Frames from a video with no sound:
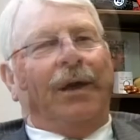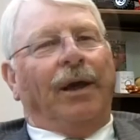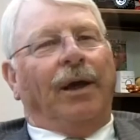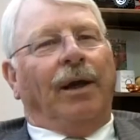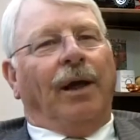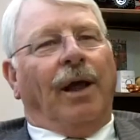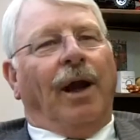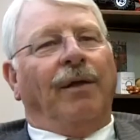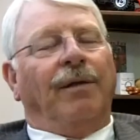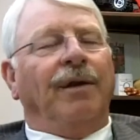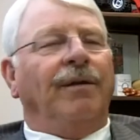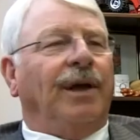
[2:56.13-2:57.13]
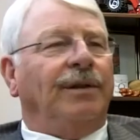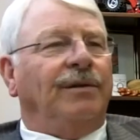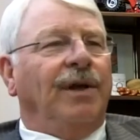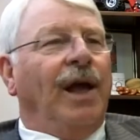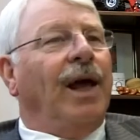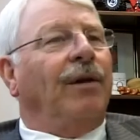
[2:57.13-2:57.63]
And, uh, and I think that's
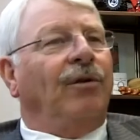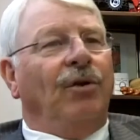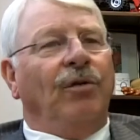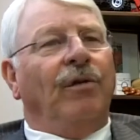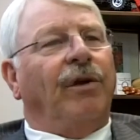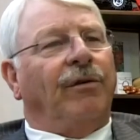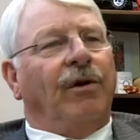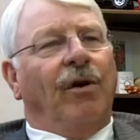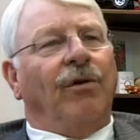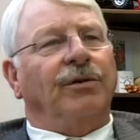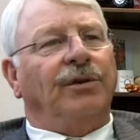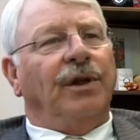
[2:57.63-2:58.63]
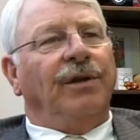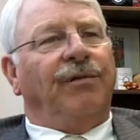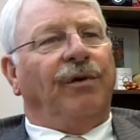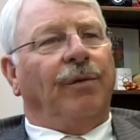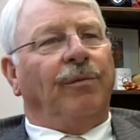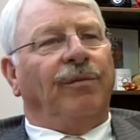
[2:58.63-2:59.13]
the attitude that they're going to see
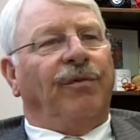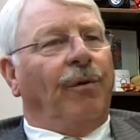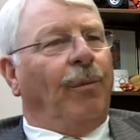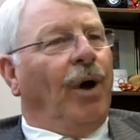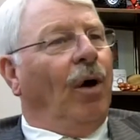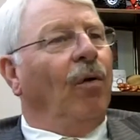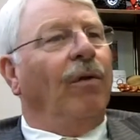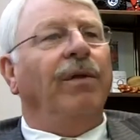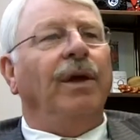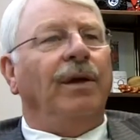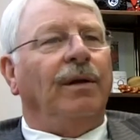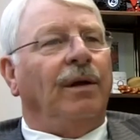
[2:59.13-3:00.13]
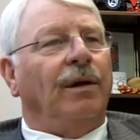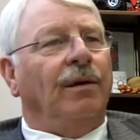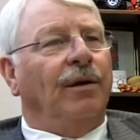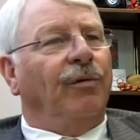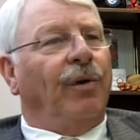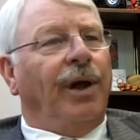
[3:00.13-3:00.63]
from, from all of the uh,
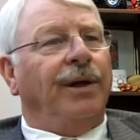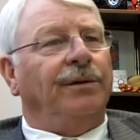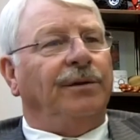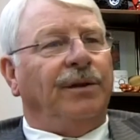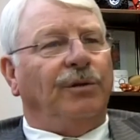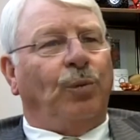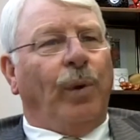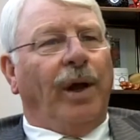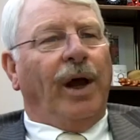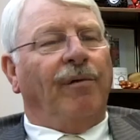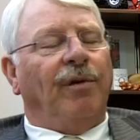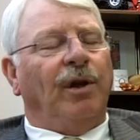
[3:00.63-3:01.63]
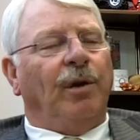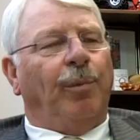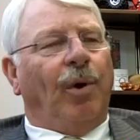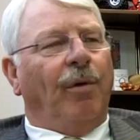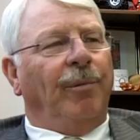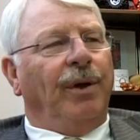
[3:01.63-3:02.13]
different agencies have in the
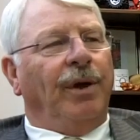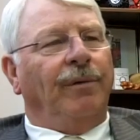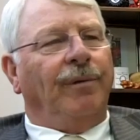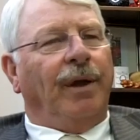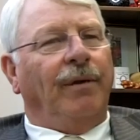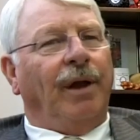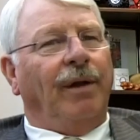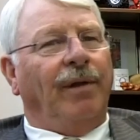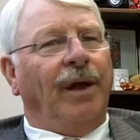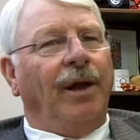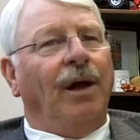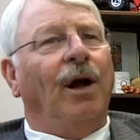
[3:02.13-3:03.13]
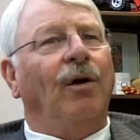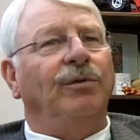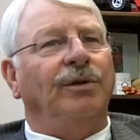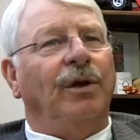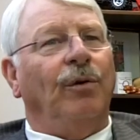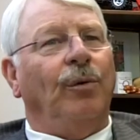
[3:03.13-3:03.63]
department, and, and, and they can
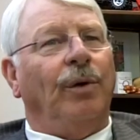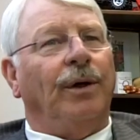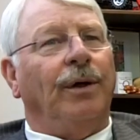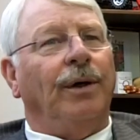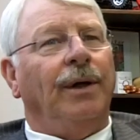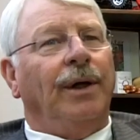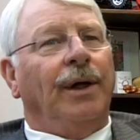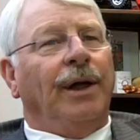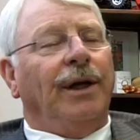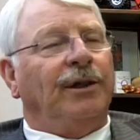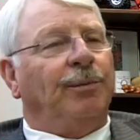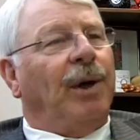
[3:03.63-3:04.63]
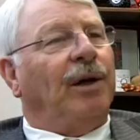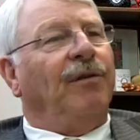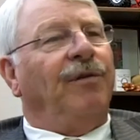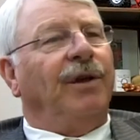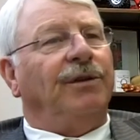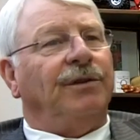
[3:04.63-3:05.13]
also uh, expect
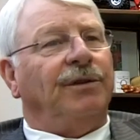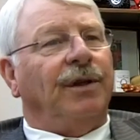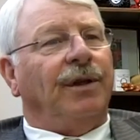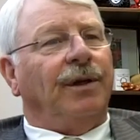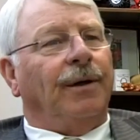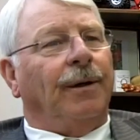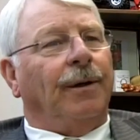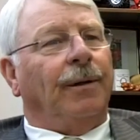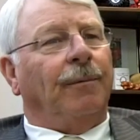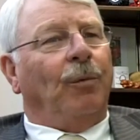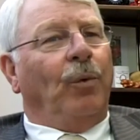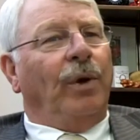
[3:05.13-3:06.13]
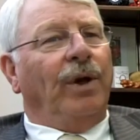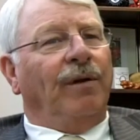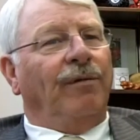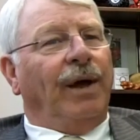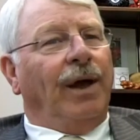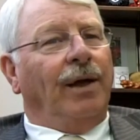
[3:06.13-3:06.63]
efficiency. Uh, we
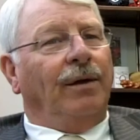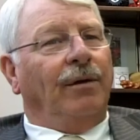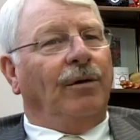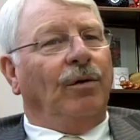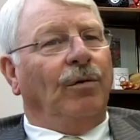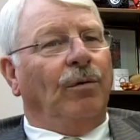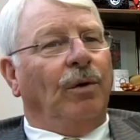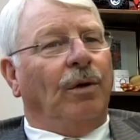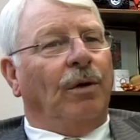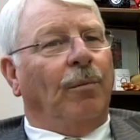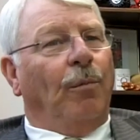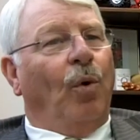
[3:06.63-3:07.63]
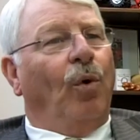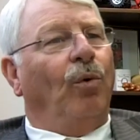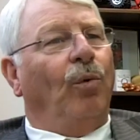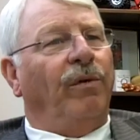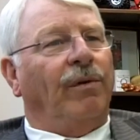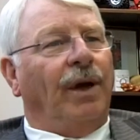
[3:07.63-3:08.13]
have had to do uh, more
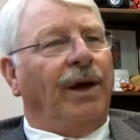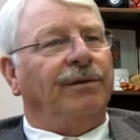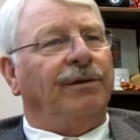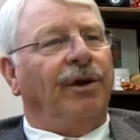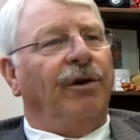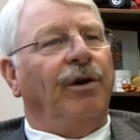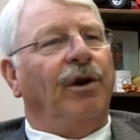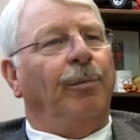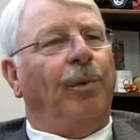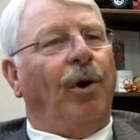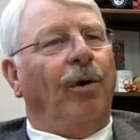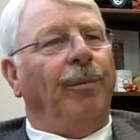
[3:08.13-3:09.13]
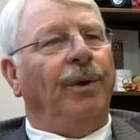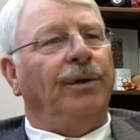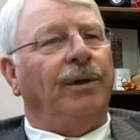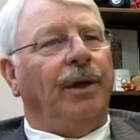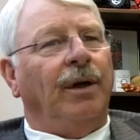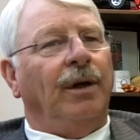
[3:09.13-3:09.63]
with less here in the
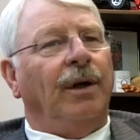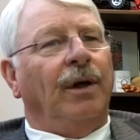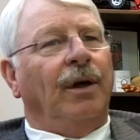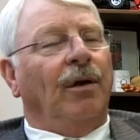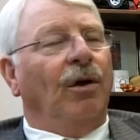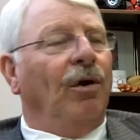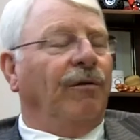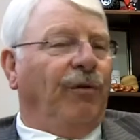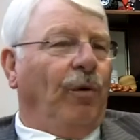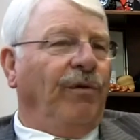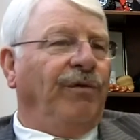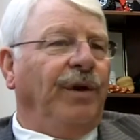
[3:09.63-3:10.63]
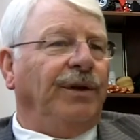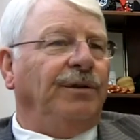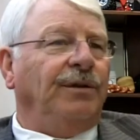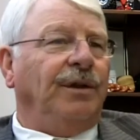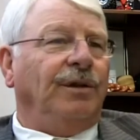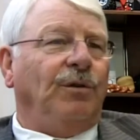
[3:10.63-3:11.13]
department and look for
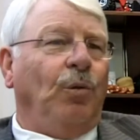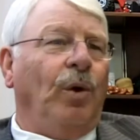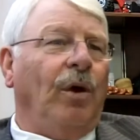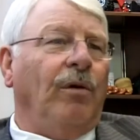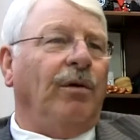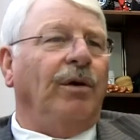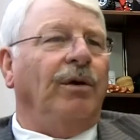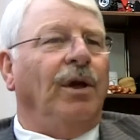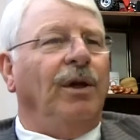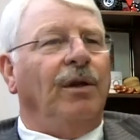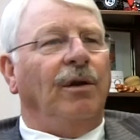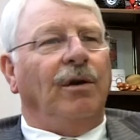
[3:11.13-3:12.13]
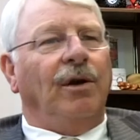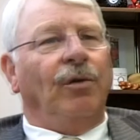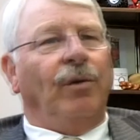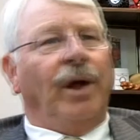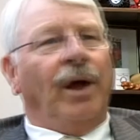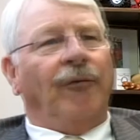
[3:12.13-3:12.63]
efficiencies, and we're going to continue to
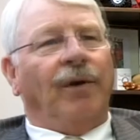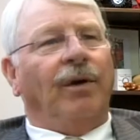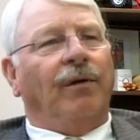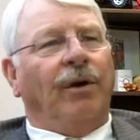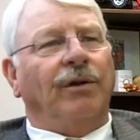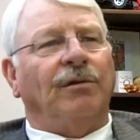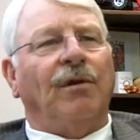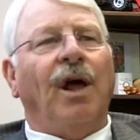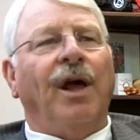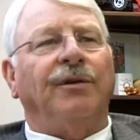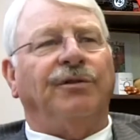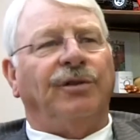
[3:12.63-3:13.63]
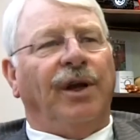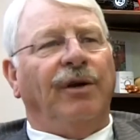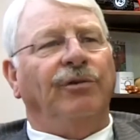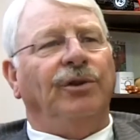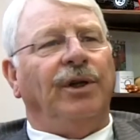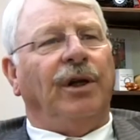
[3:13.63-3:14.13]
do that. I know there's a lot of
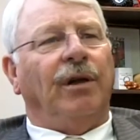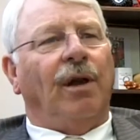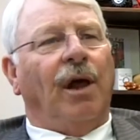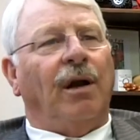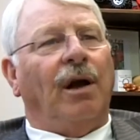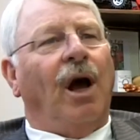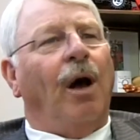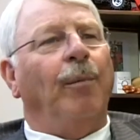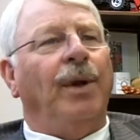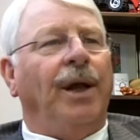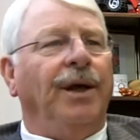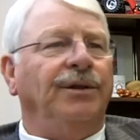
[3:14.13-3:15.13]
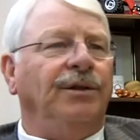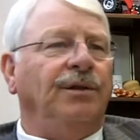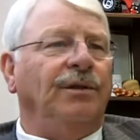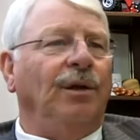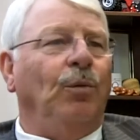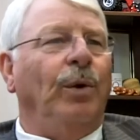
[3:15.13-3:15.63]
synergy and a lot of
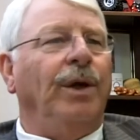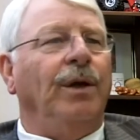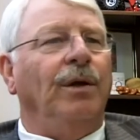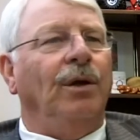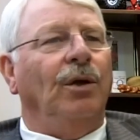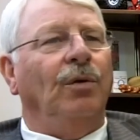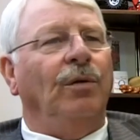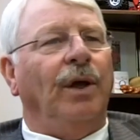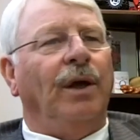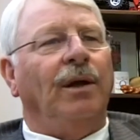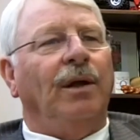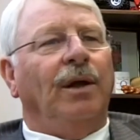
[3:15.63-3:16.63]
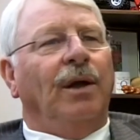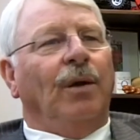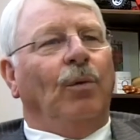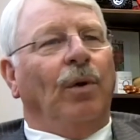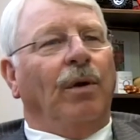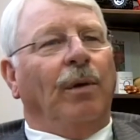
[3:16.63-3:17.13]
combinations that we can do that
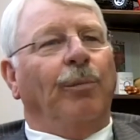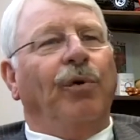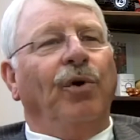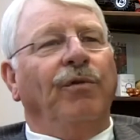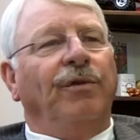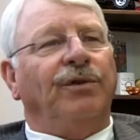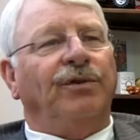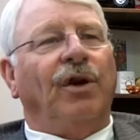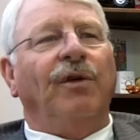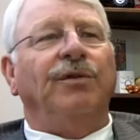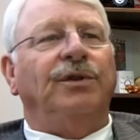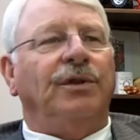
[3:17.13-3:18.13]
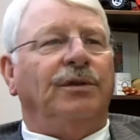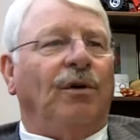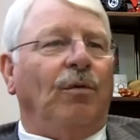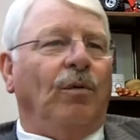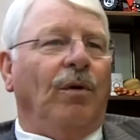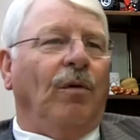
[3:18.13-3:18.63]
will improve the services
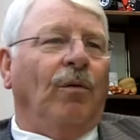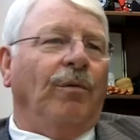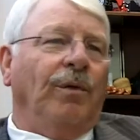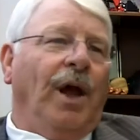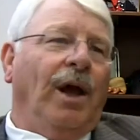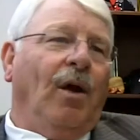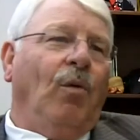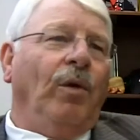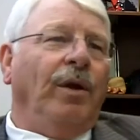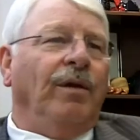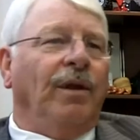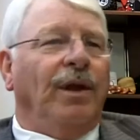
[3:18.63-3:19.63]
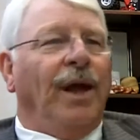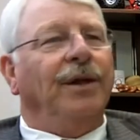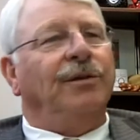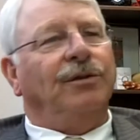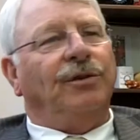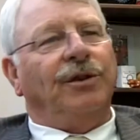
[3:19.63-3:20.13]
on, on not only the
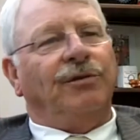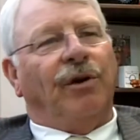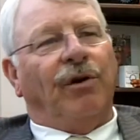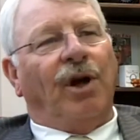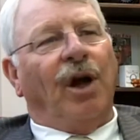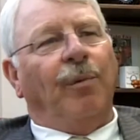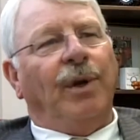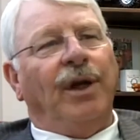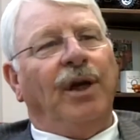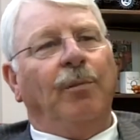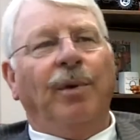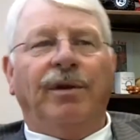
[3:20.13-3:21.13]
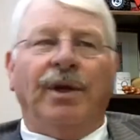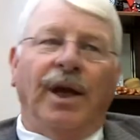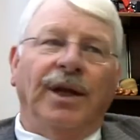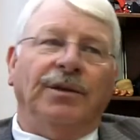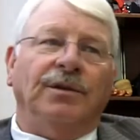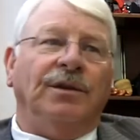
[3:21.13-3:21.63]
agencies that are coming in, but the
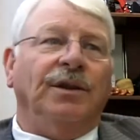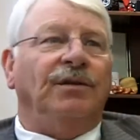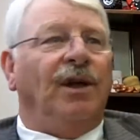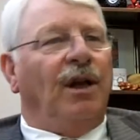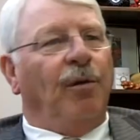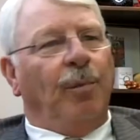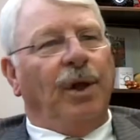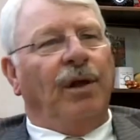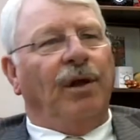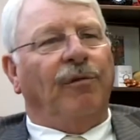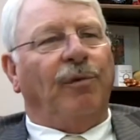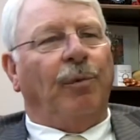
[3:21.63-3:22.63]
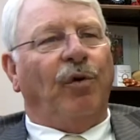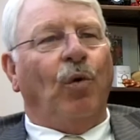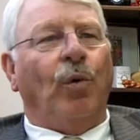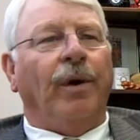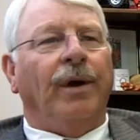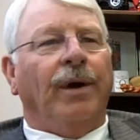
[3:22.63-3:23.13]
agencies that have been here for
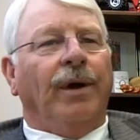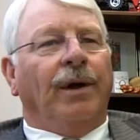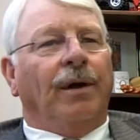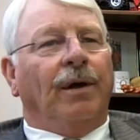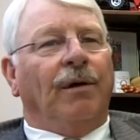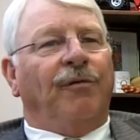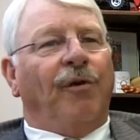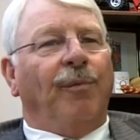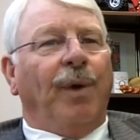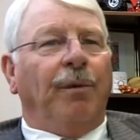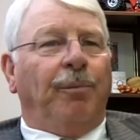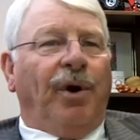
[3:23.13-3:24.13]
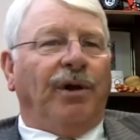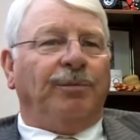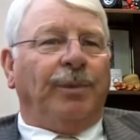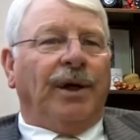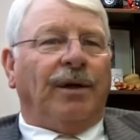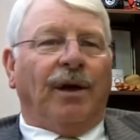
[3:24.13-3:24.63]
four. Uh, from that
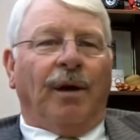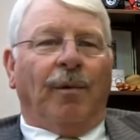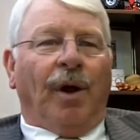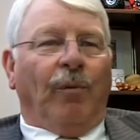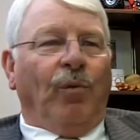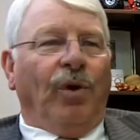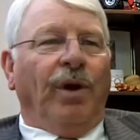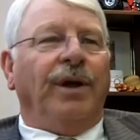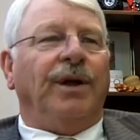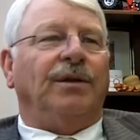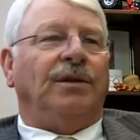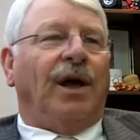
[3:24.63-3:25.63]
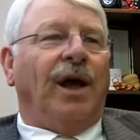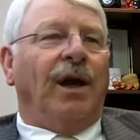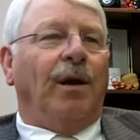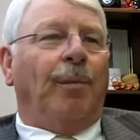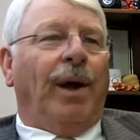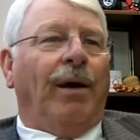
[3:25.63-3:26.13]
prospect, I'm, I'm really
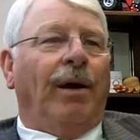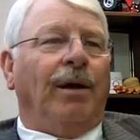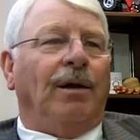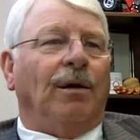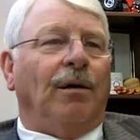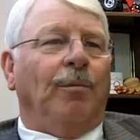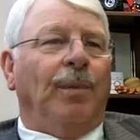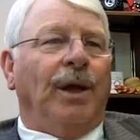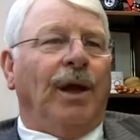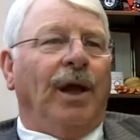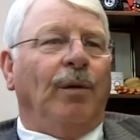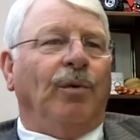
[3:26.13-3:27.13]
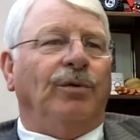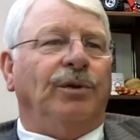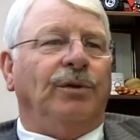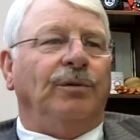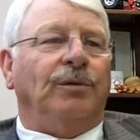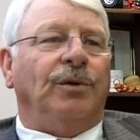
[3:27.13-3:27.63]
excited about it, uh, being able
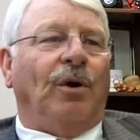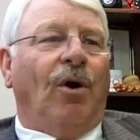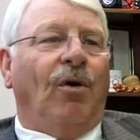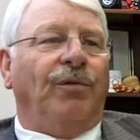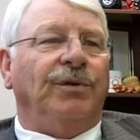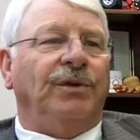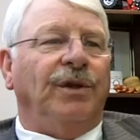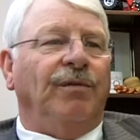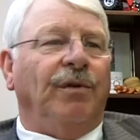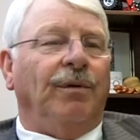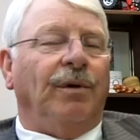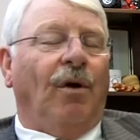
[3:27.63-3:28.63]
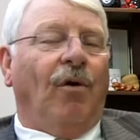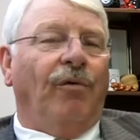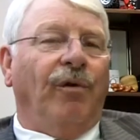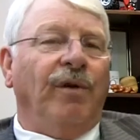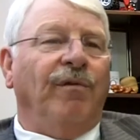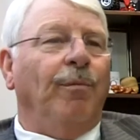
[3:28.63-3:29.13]
to, to offer even
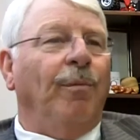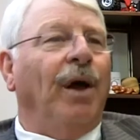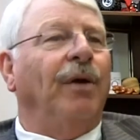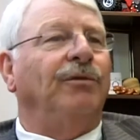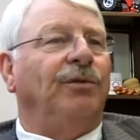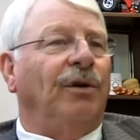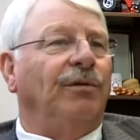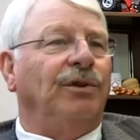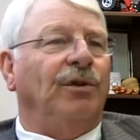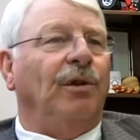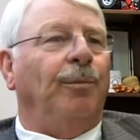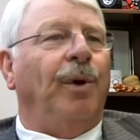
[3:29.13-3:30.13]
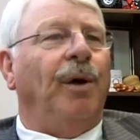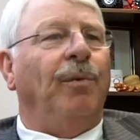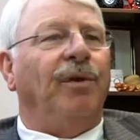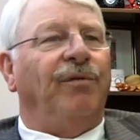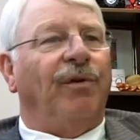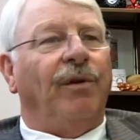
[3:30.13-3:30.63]
offer even better service to the
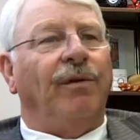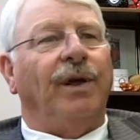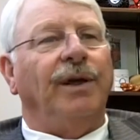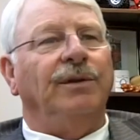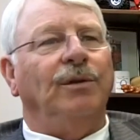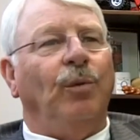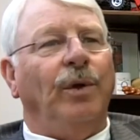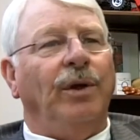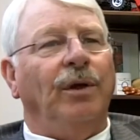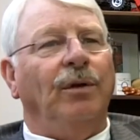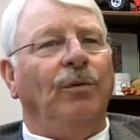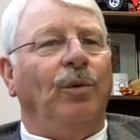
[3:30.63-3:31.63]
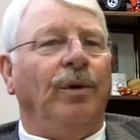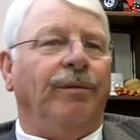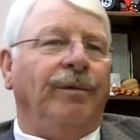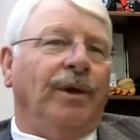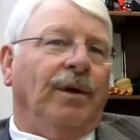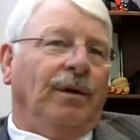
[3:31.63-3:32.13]
public for the things that we do
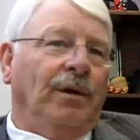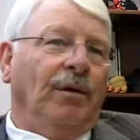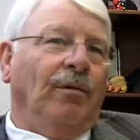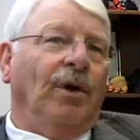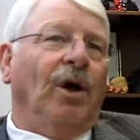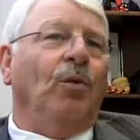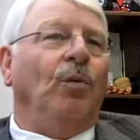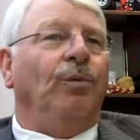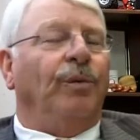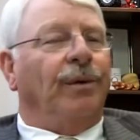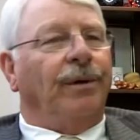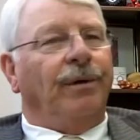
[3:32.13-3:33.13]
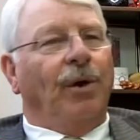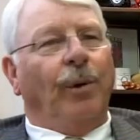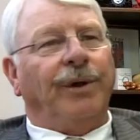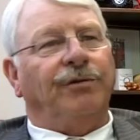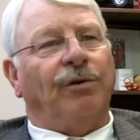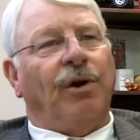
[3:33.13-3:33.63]
with, you know, no uh,
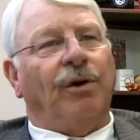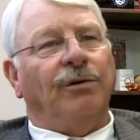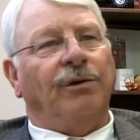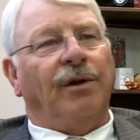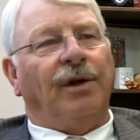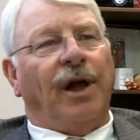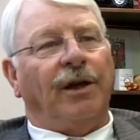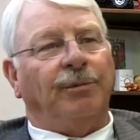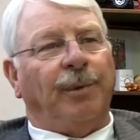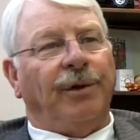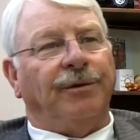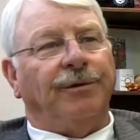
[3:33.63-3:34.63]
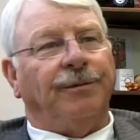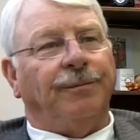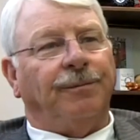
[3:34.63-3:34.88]
no extra cost to the taxpayers.